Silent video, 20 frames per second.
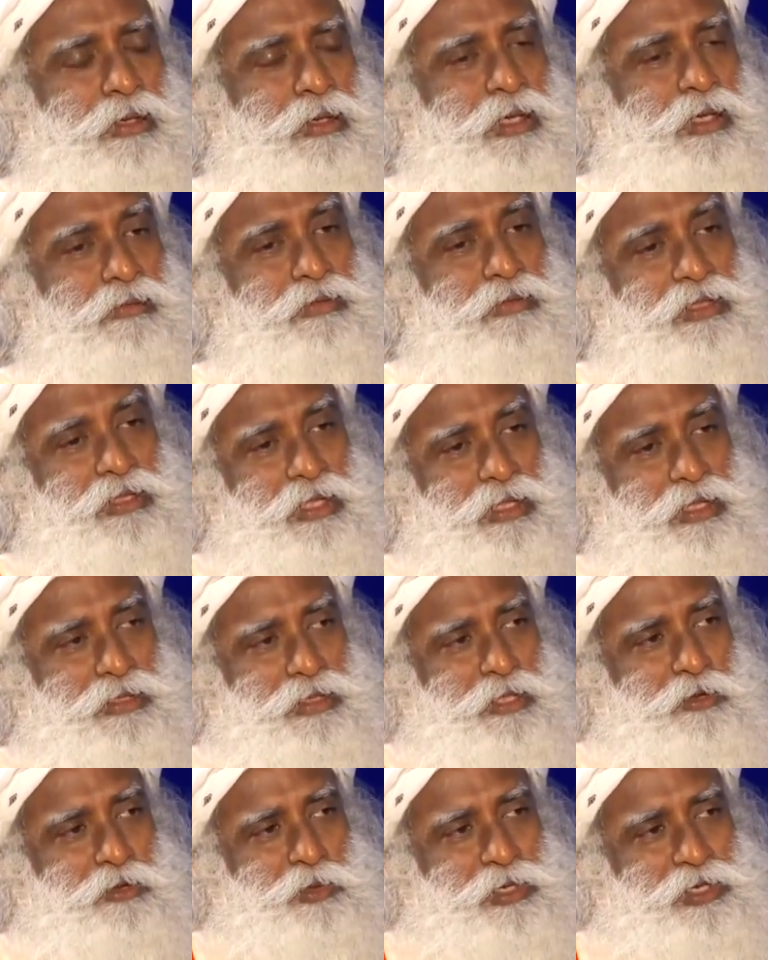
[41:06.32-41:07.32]
Even
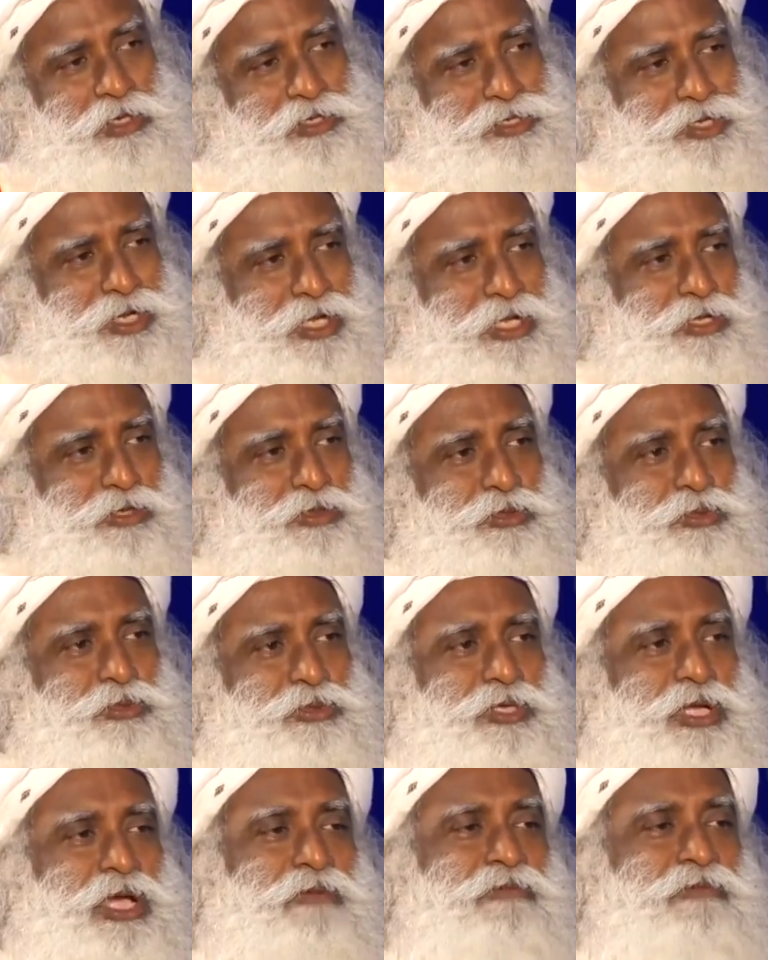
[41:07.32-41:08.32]
then they've been trying to
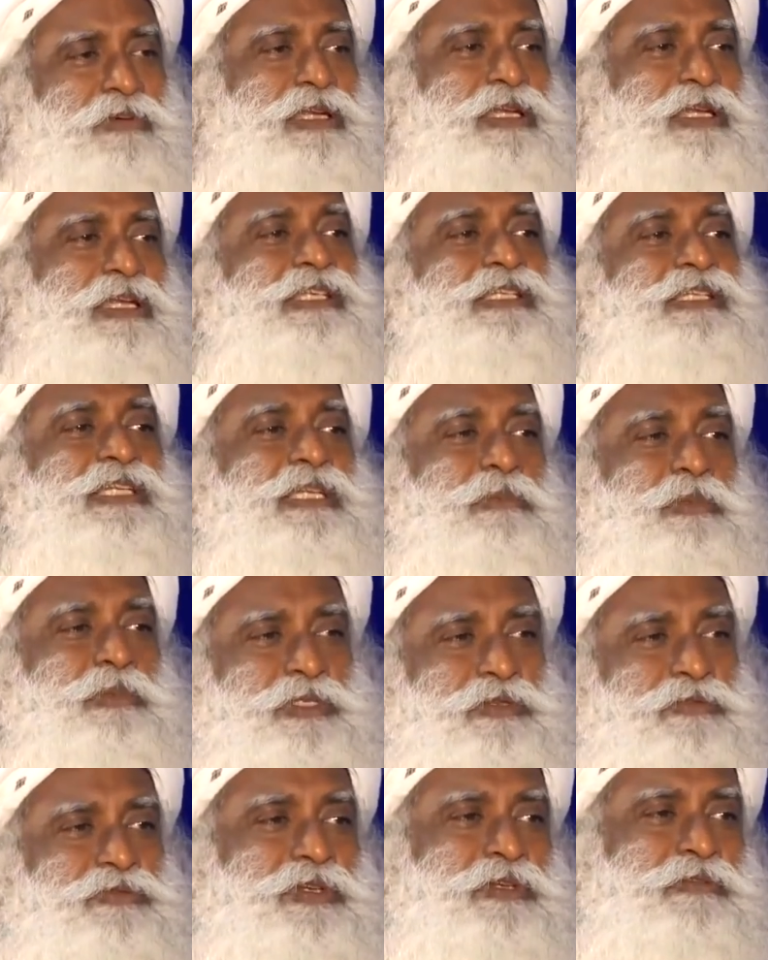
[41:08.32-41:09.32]
divert little
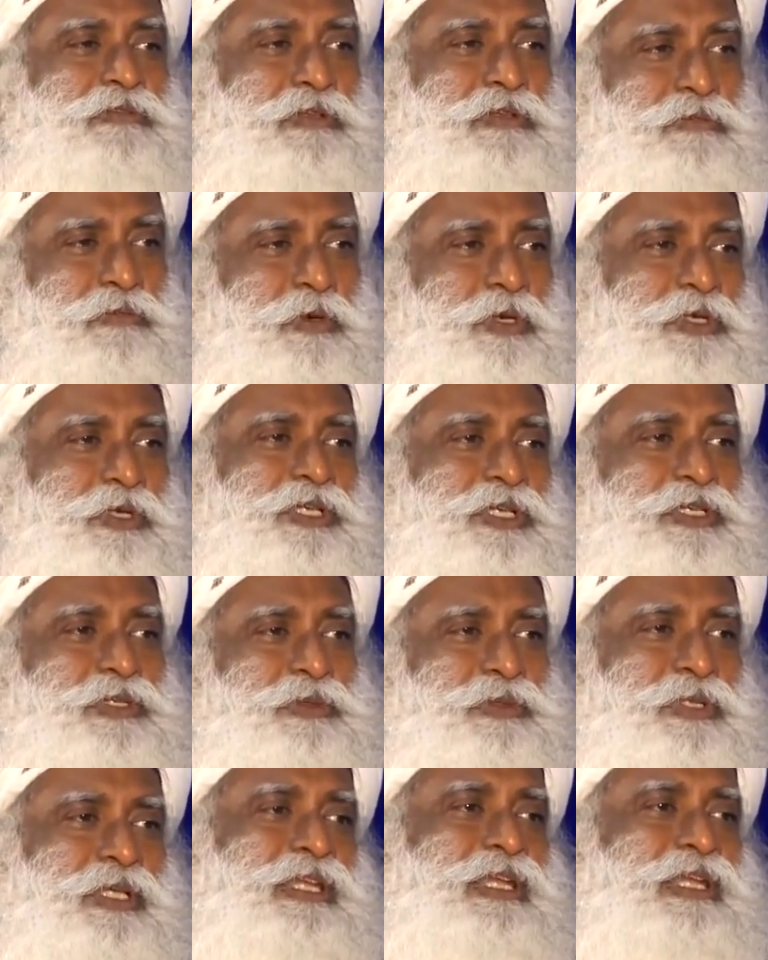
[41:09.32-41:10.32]
bit of river water
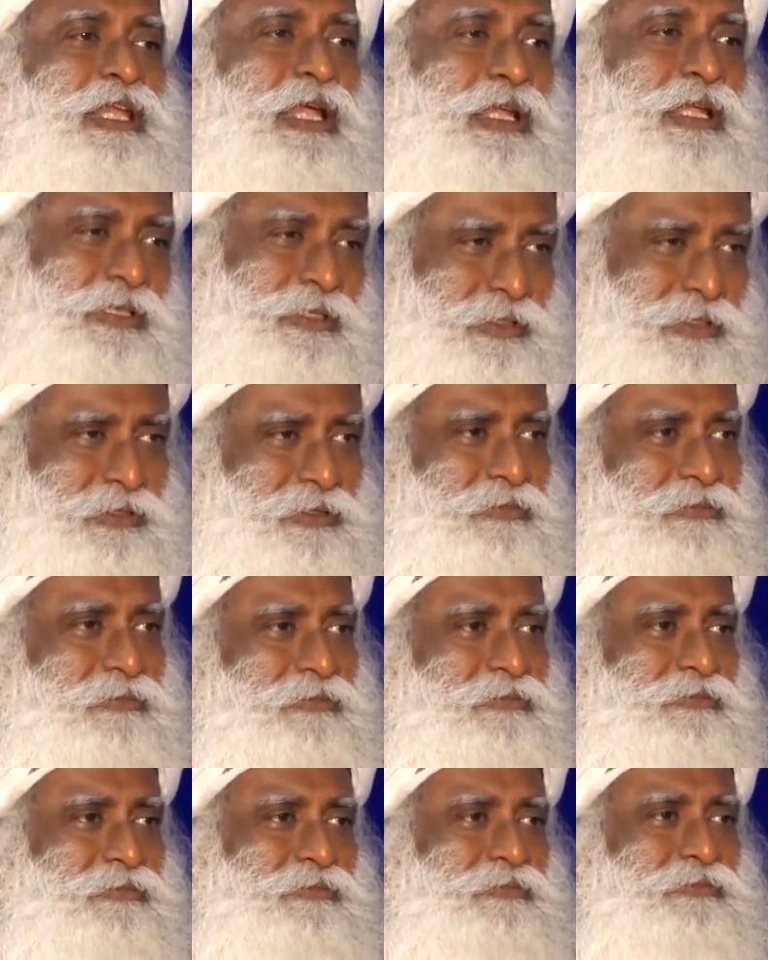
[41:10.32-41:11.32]
to their land
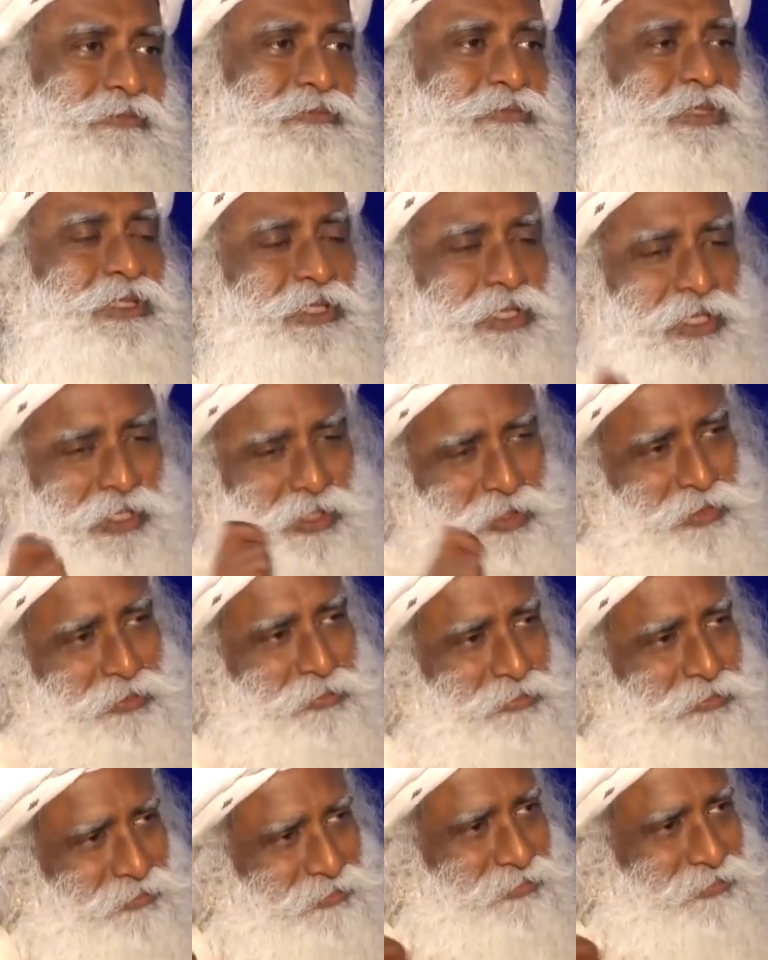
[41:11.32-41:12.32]
with their
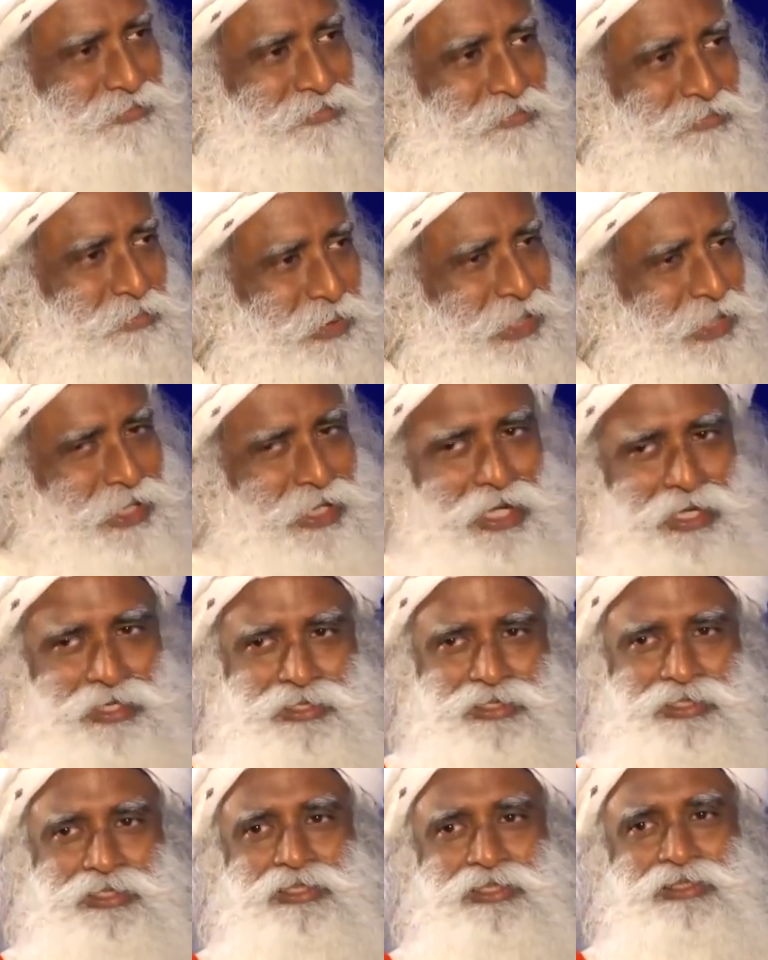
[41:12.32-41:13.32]

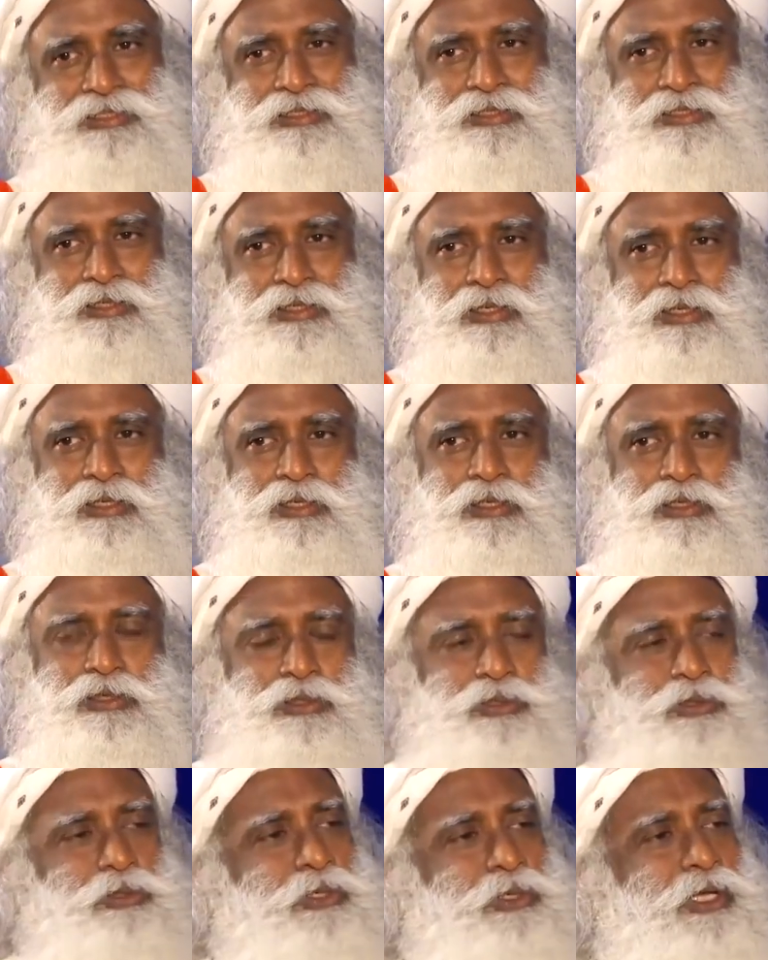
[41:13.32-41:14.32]
pickaxe.
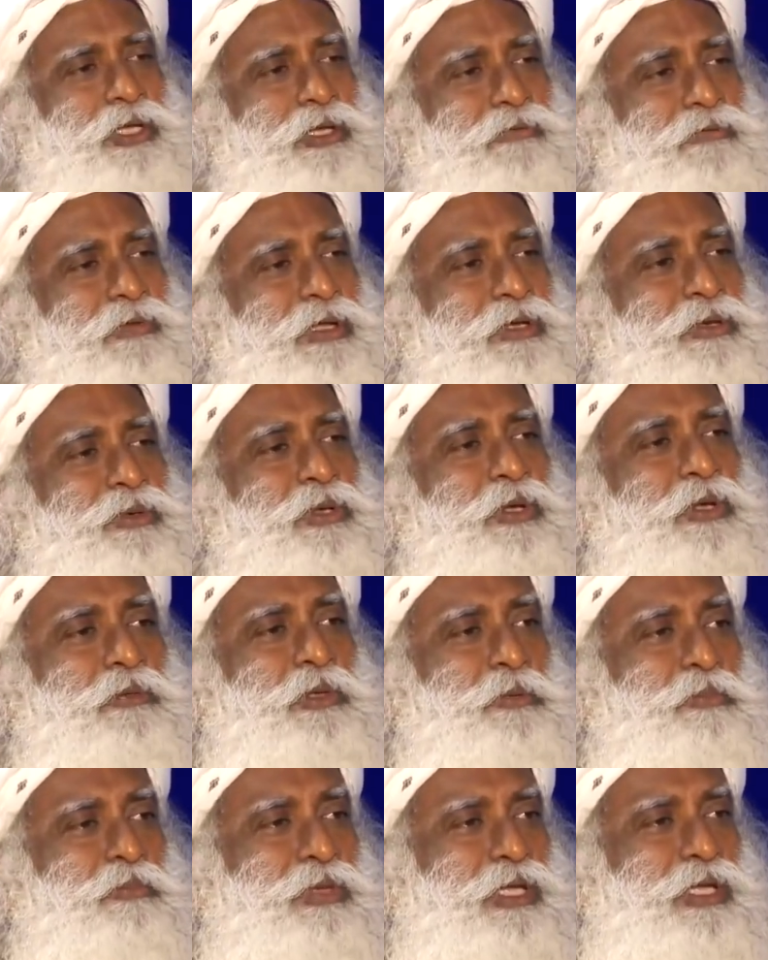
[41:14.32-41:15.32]
Today we are doing
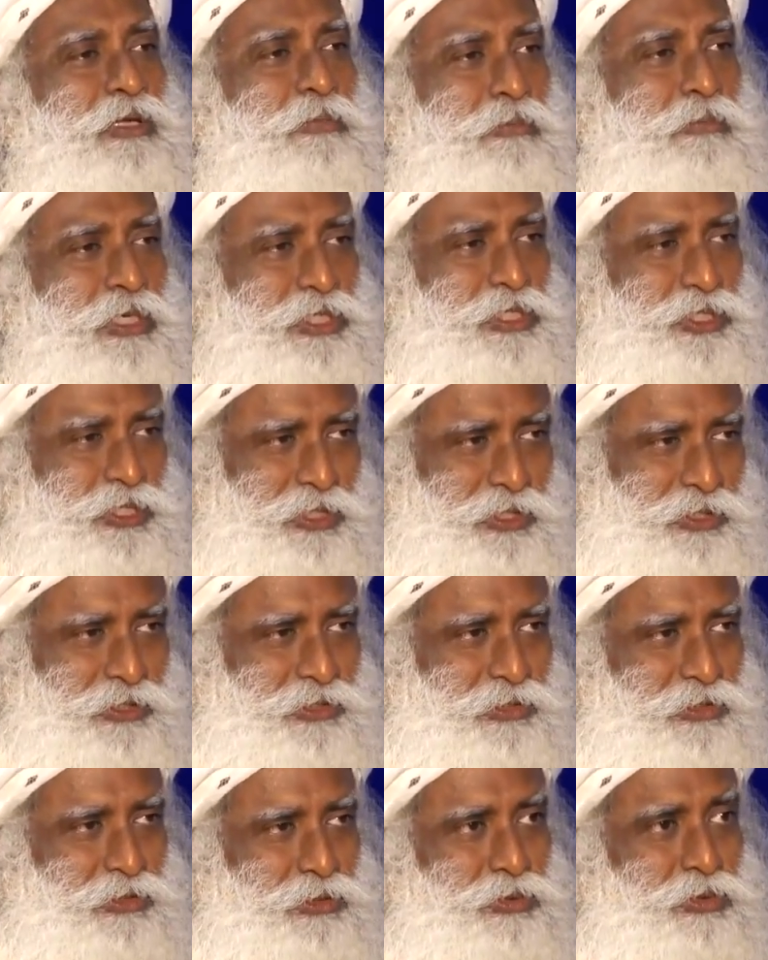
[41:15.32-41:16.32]
with big
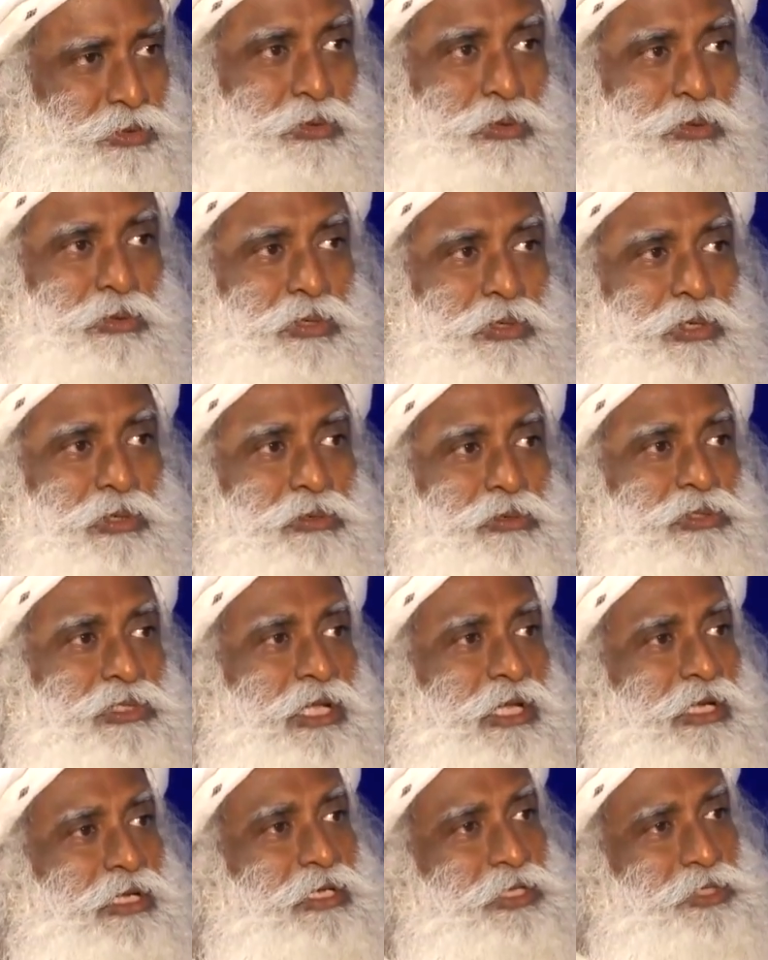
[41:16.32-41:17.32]
machines, so it looks
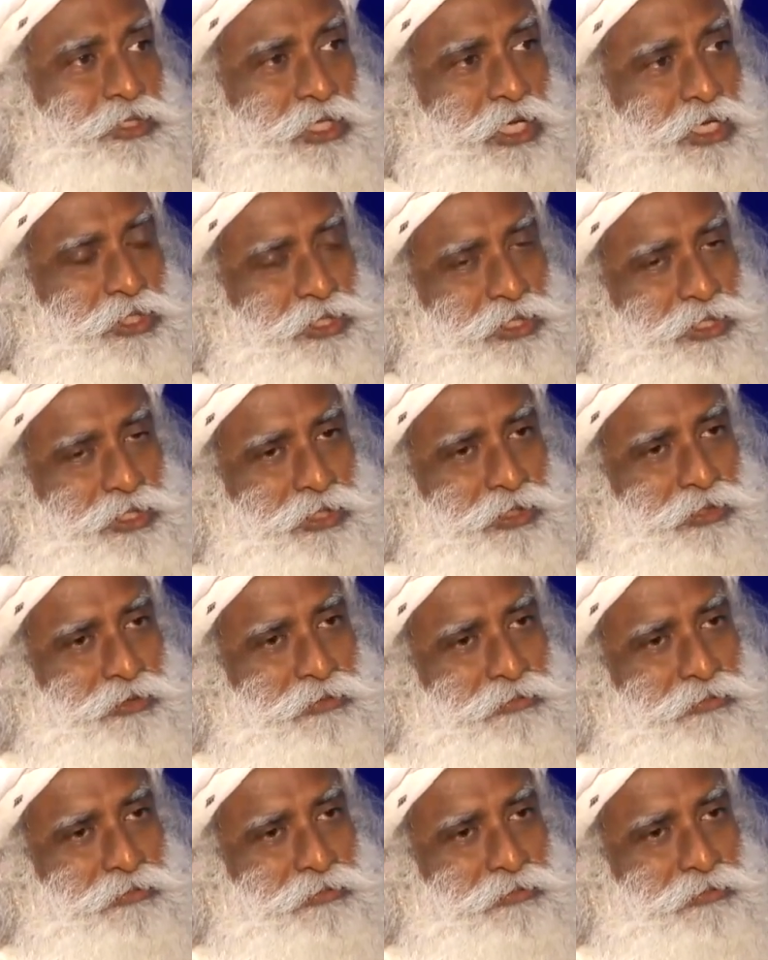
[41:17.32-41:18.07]
like a disaster.